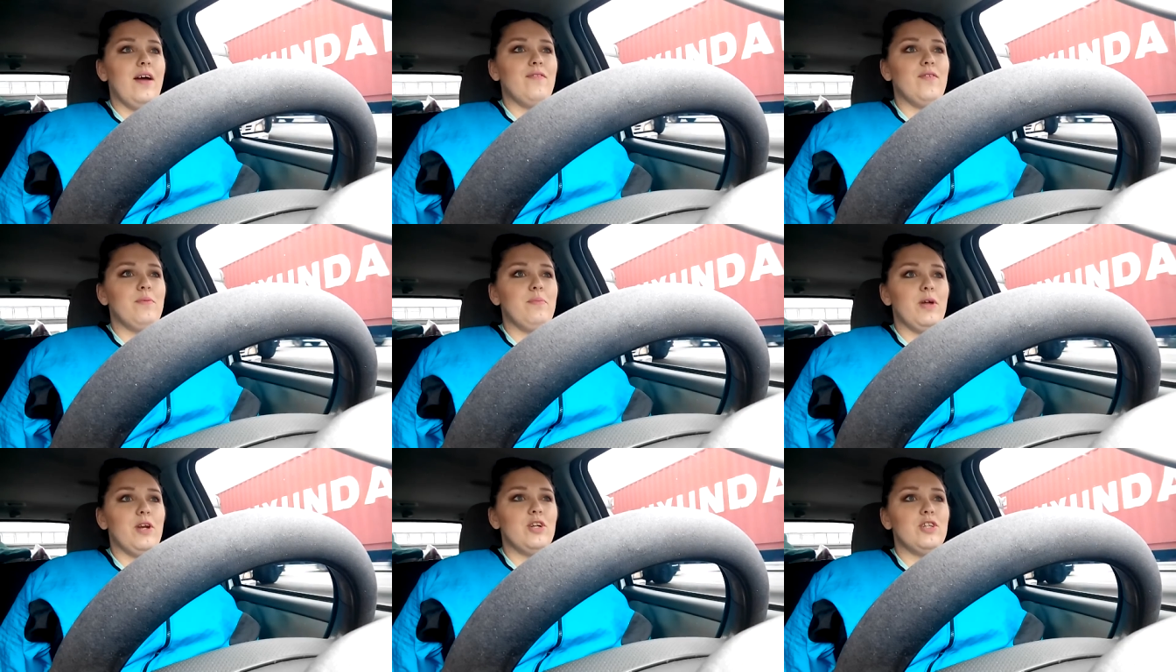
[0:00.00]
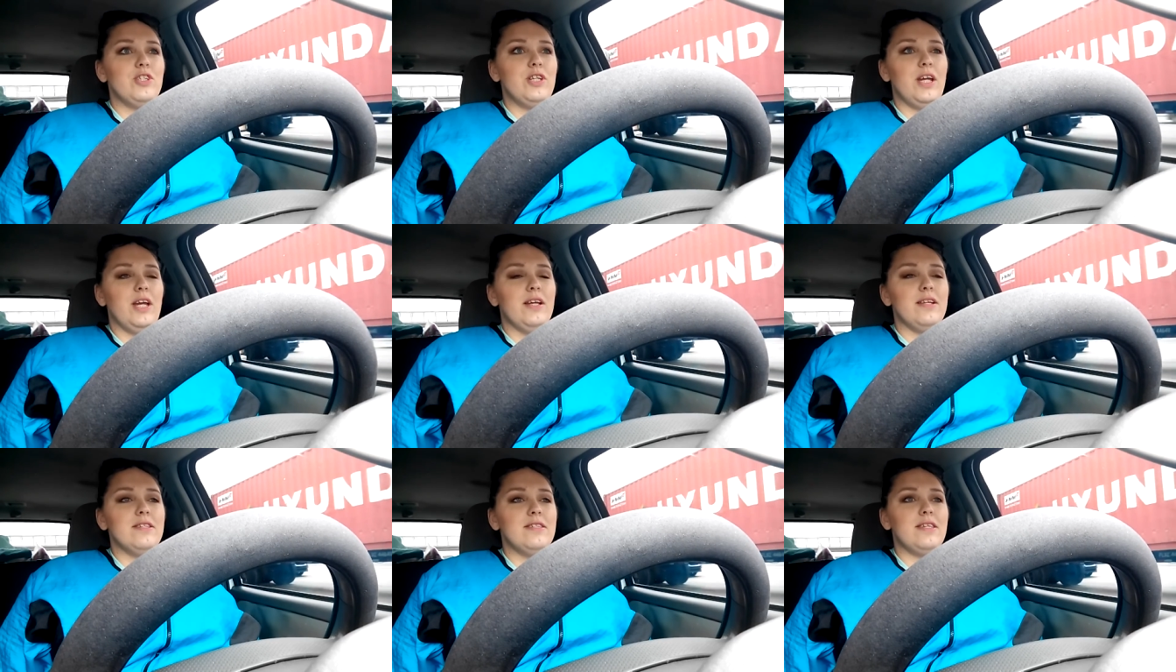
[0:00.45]
have a better
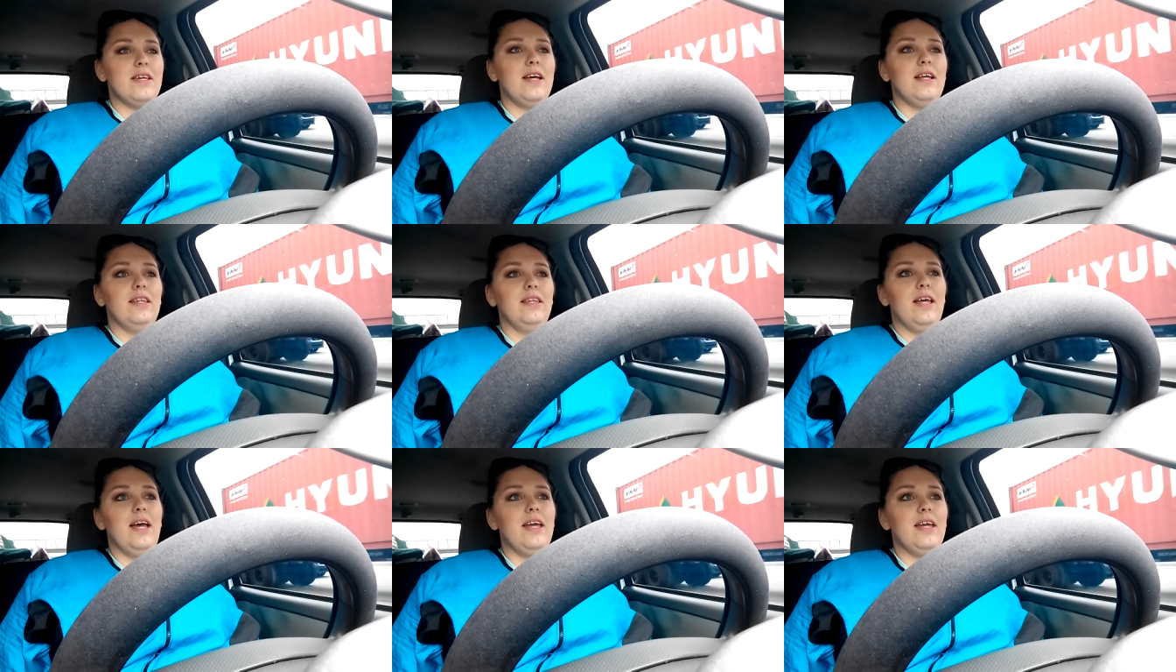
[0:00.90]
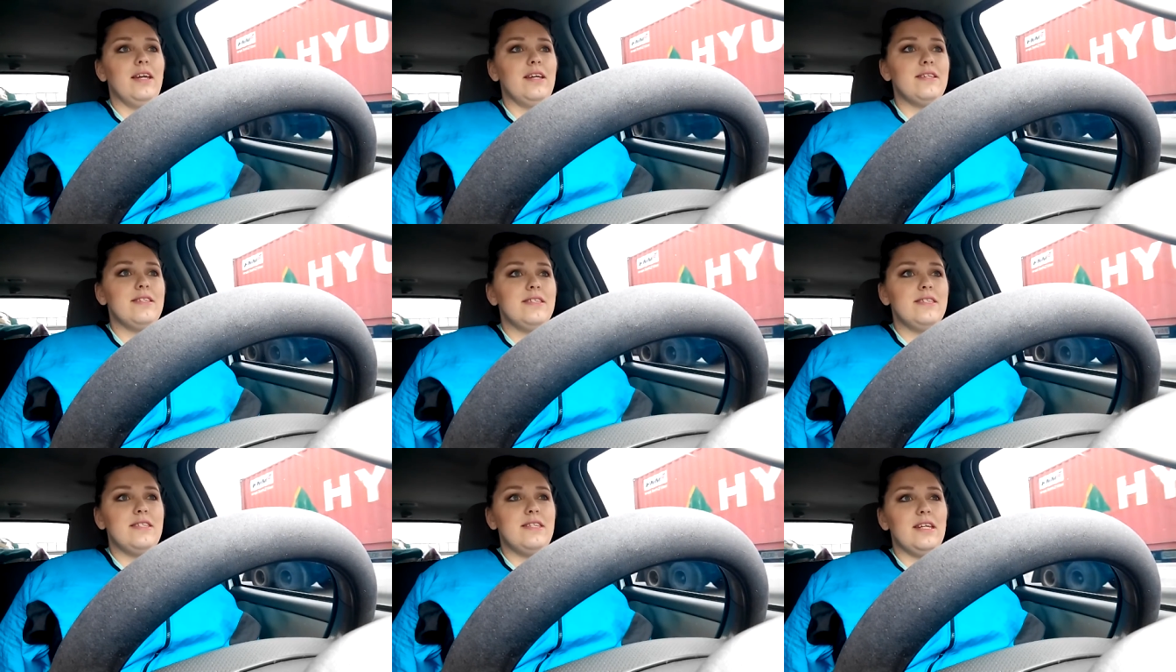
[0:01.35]
chance at like
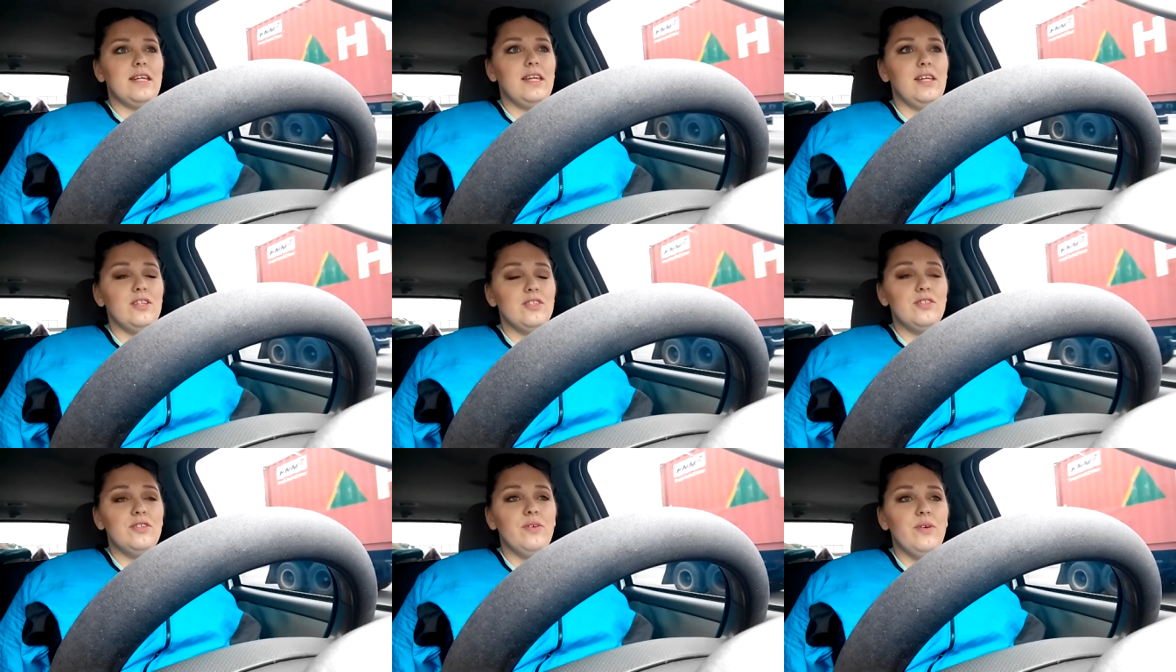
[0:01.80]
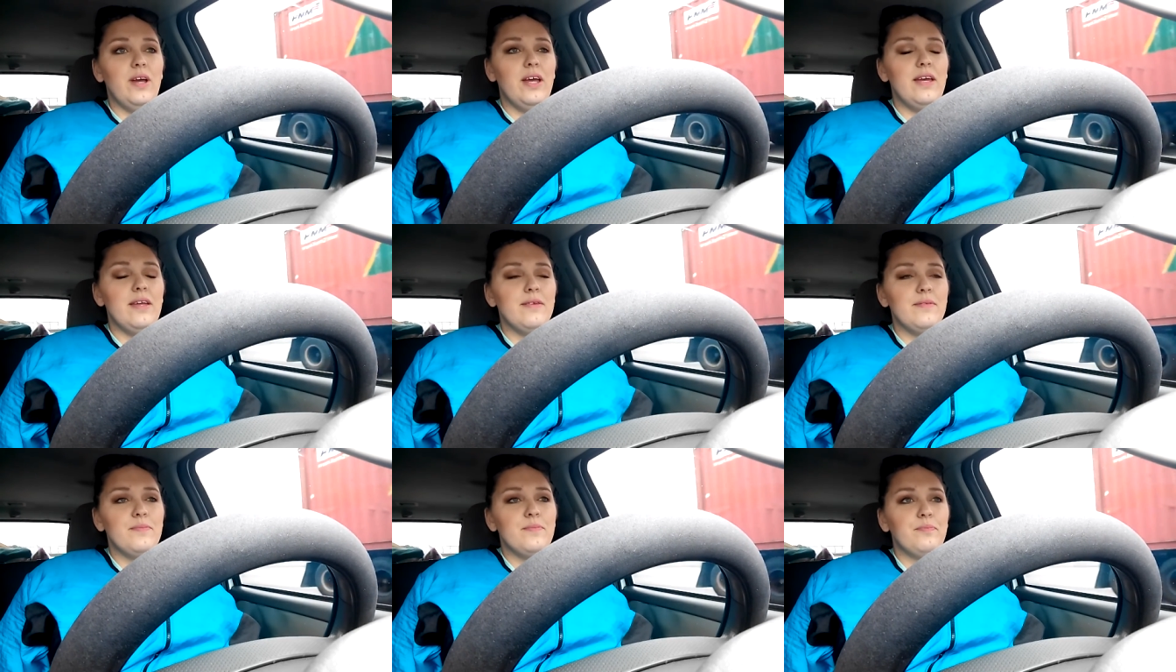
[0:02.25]
sticking to
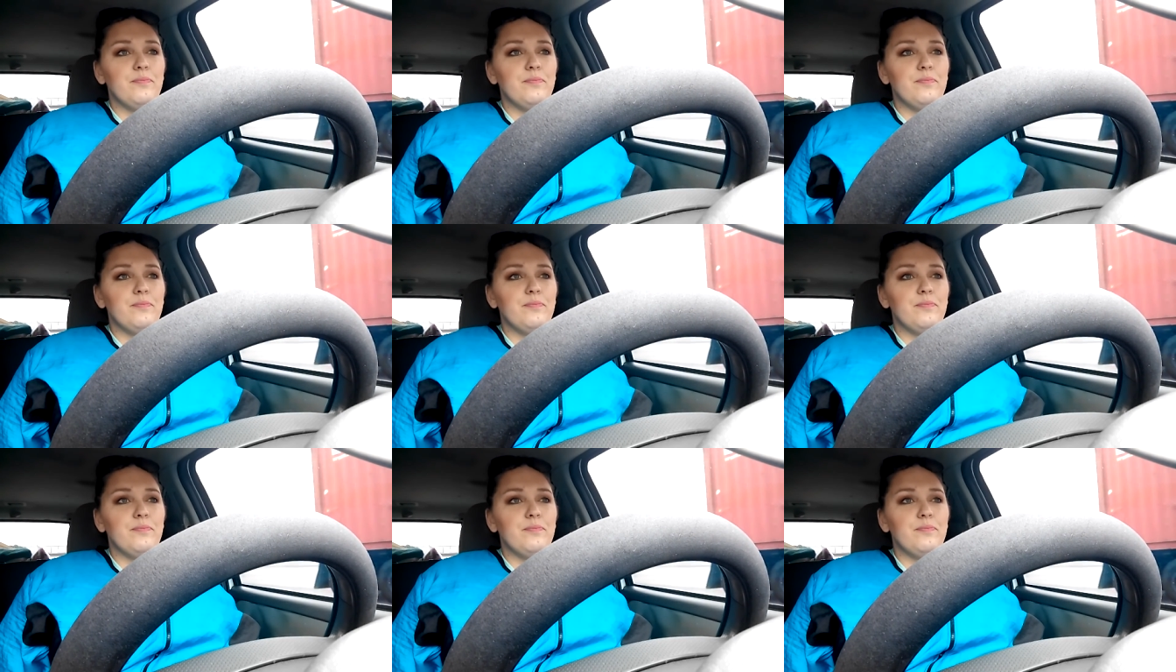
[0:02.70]
it.